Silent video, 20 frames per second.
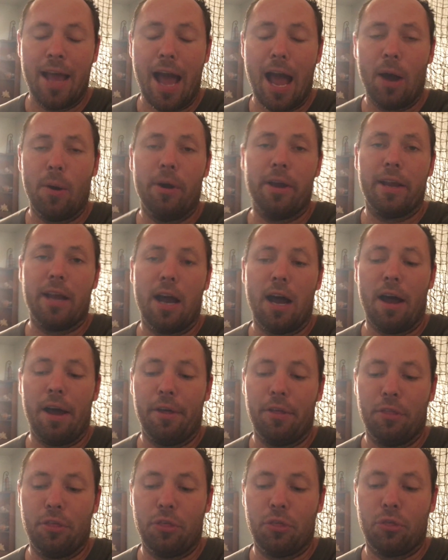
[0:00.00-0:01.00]
How I
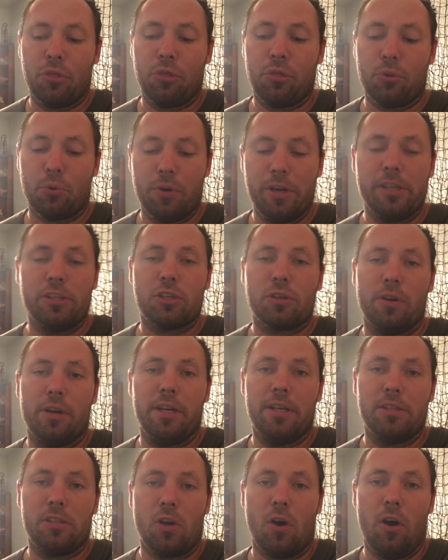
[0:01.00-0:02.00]
got three
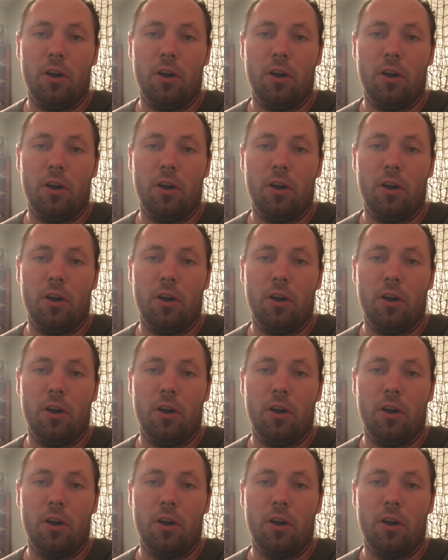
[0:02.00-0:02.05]
screens